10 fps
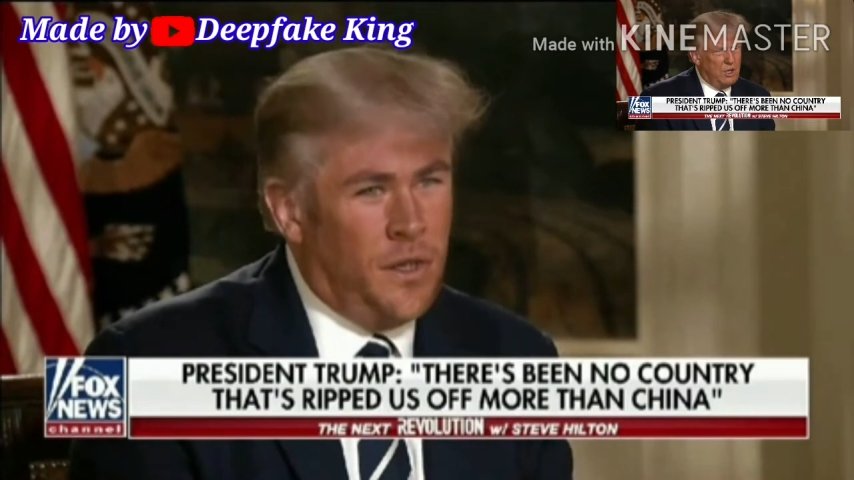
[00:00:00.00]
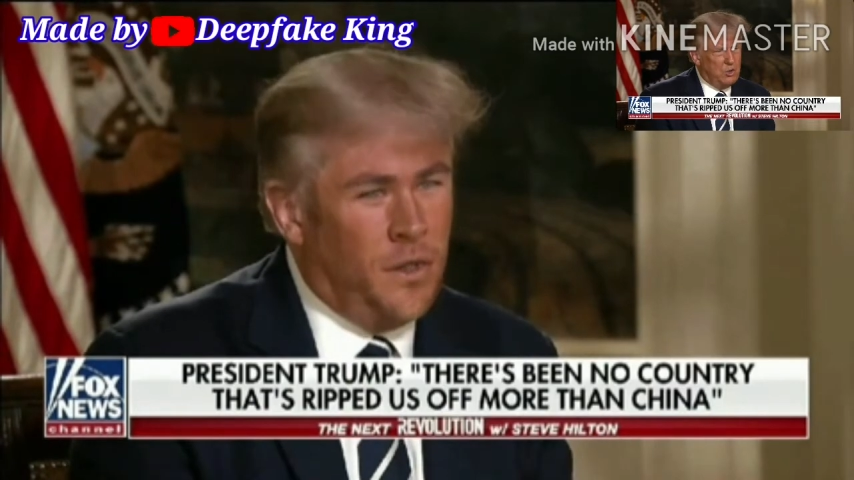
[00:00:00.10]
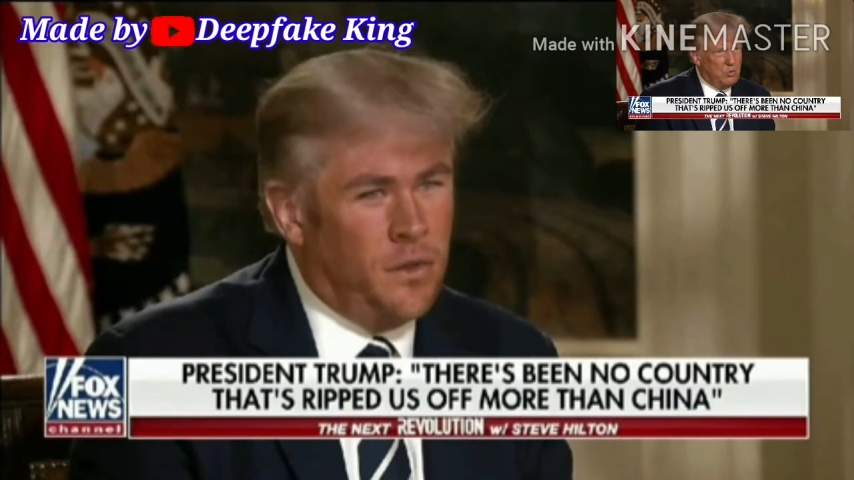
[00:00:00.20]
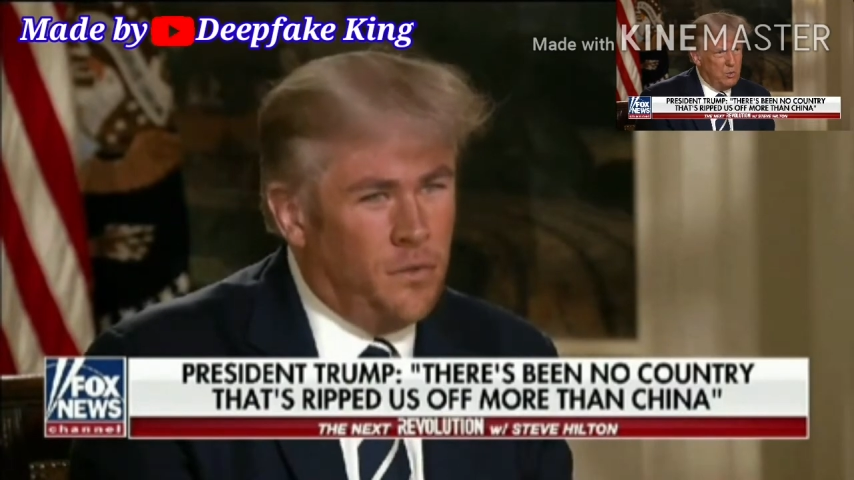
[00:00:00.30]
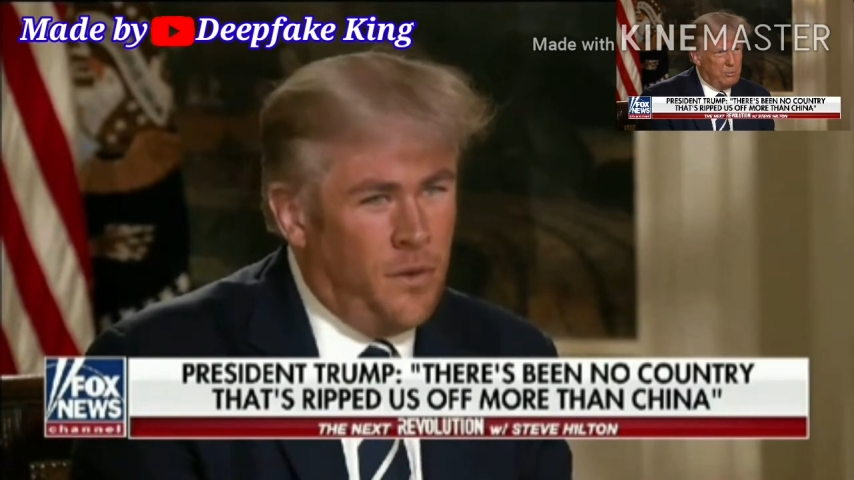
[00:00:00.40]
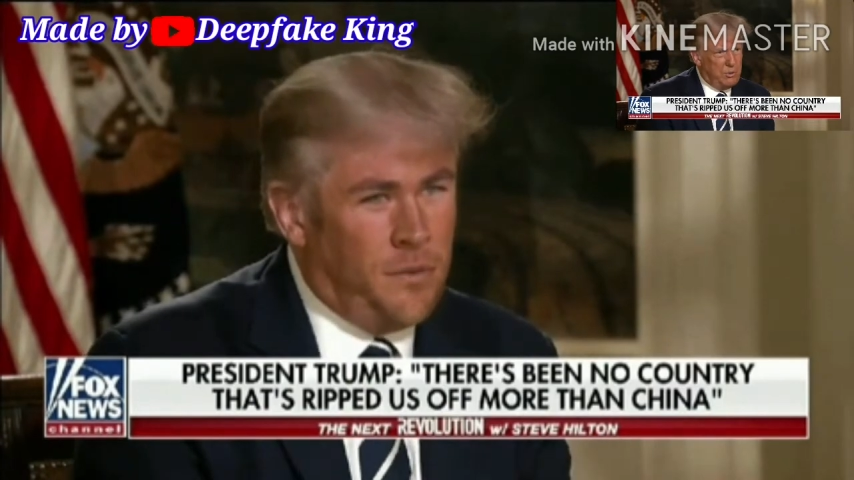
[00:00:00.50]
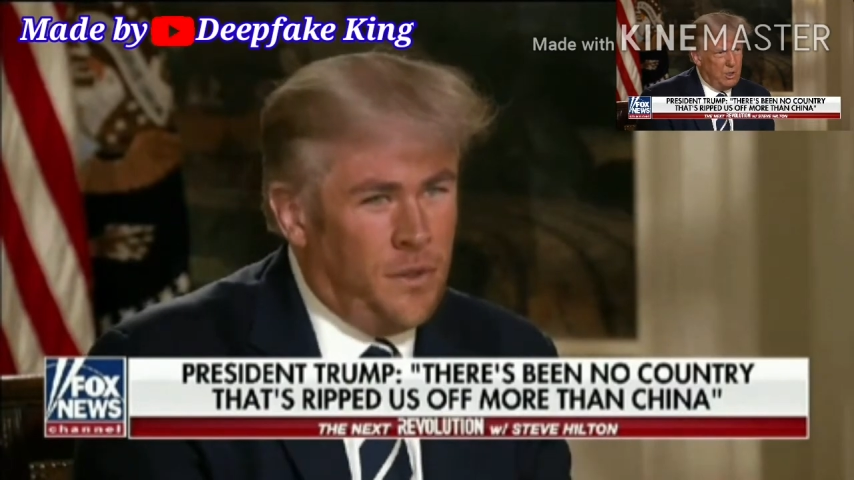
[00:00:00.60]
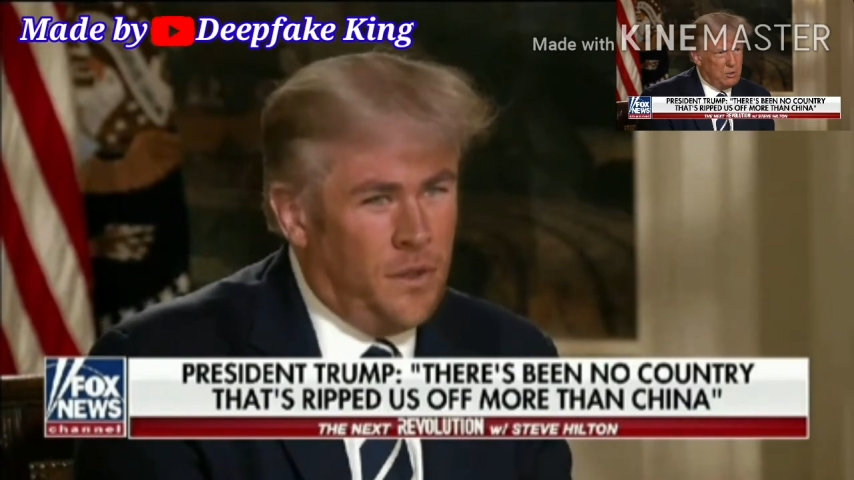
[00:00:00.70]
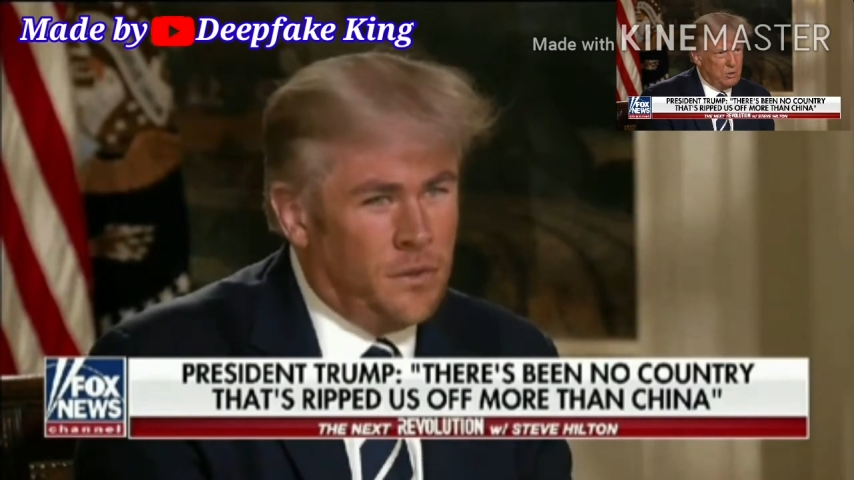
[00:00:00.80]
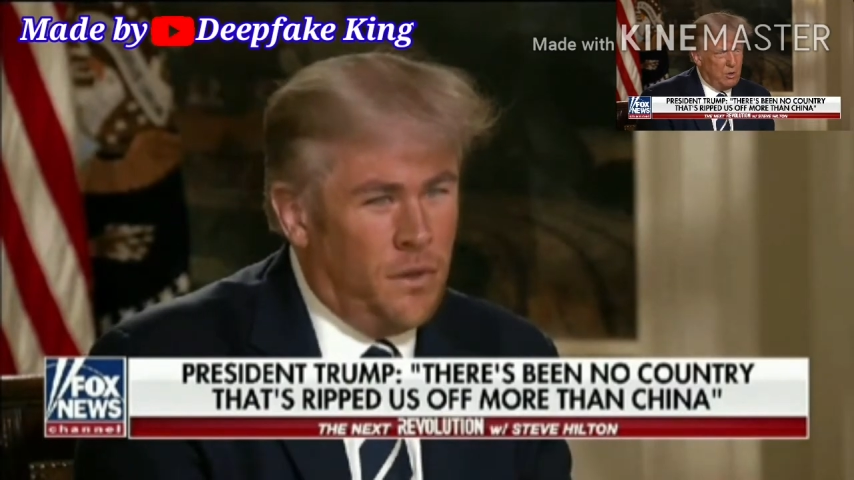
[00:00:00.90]
has ripped
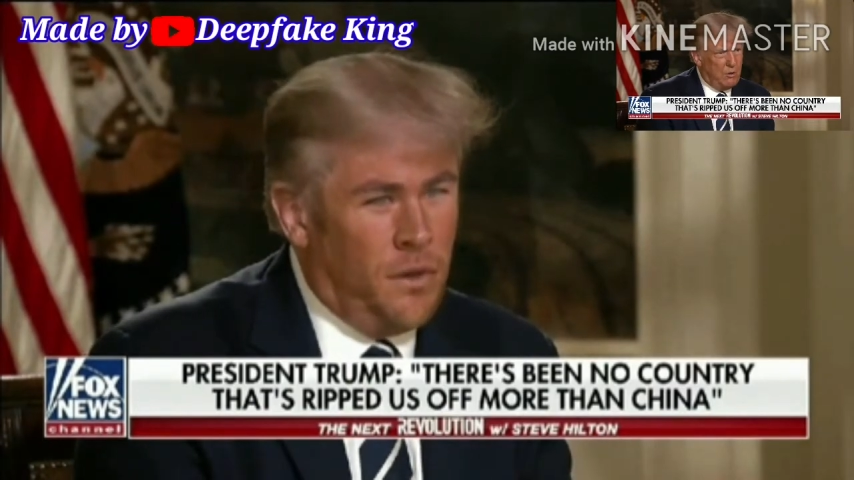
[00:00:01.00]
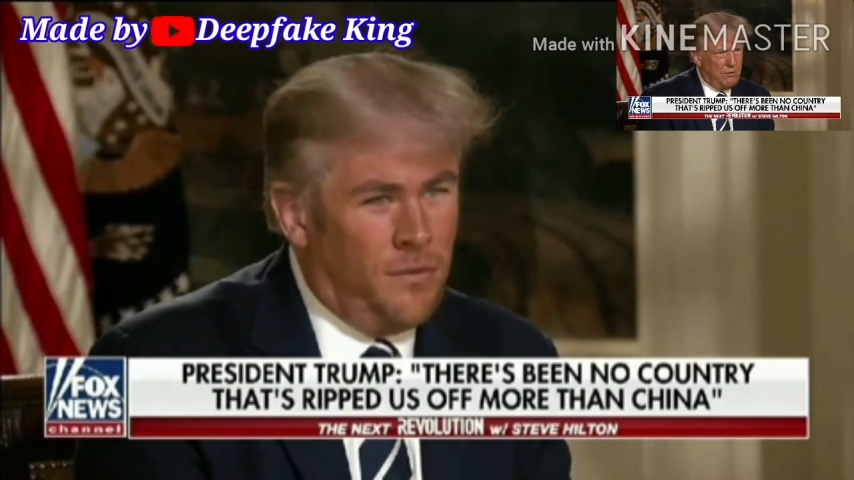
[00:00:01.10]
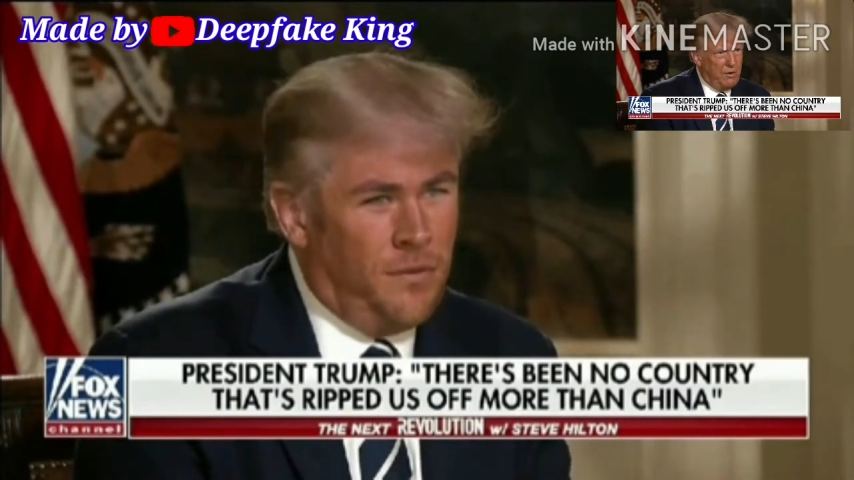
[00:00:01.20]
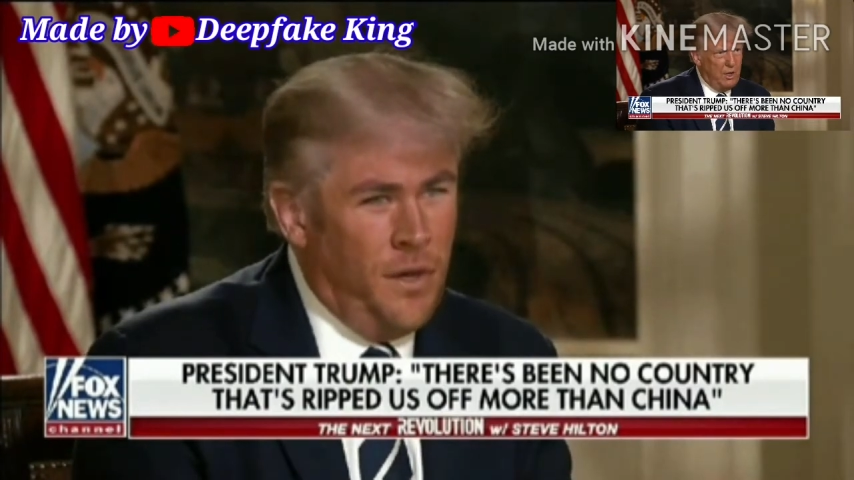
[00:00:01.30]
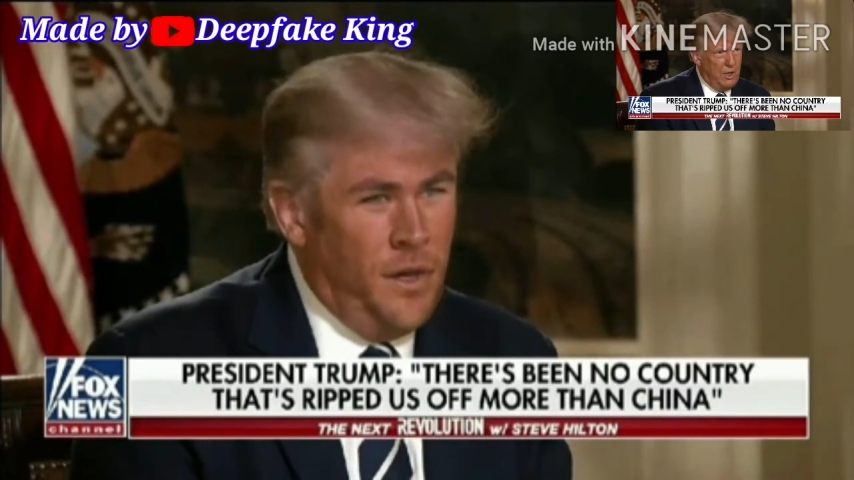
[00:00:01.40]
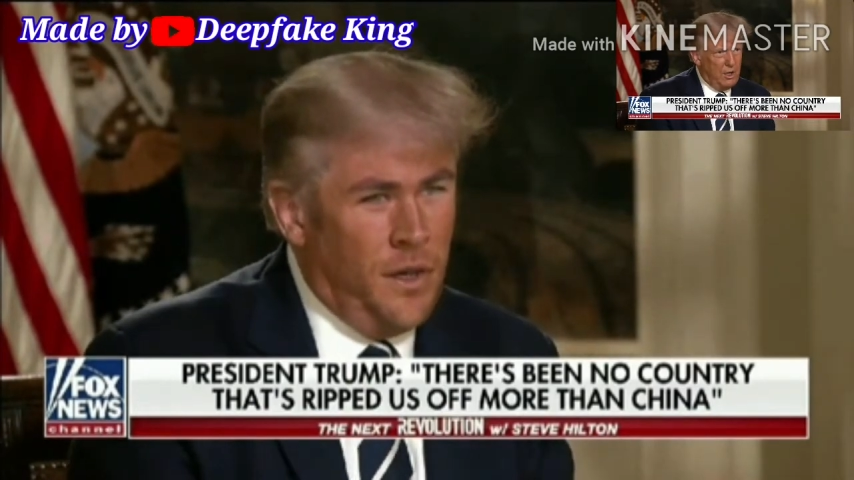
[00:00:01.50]
us off